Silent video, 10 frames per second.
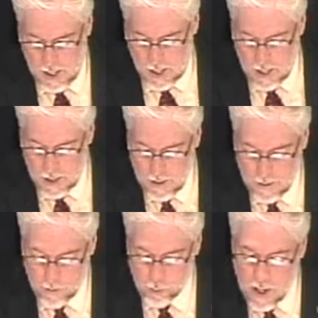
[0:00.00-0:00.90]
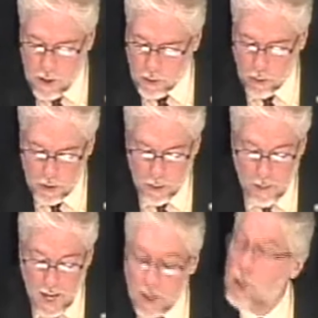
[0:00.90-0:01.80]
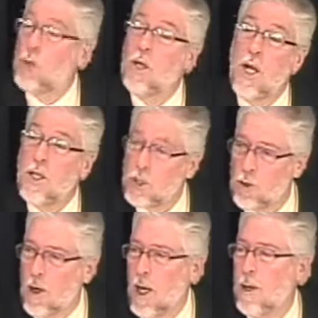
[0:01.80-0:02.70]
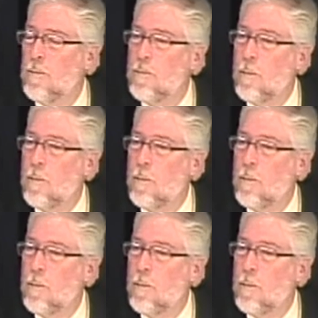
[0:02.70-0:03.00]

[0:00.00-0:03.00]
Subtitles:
resource about Jewish history,